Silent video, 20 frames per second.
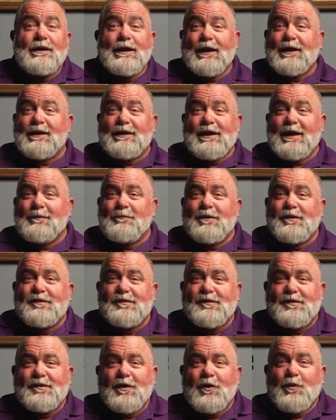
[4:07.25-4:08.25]

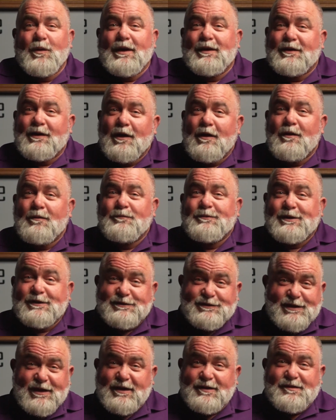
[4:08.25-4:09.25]
Nicodemus, who had come to
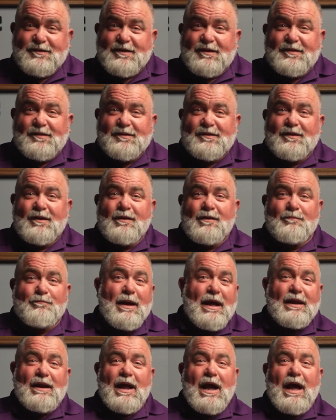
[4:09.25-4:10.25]
Jesus
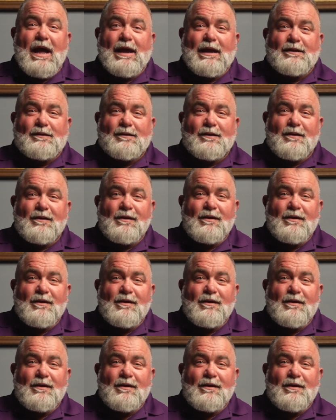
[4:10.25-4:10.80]
by night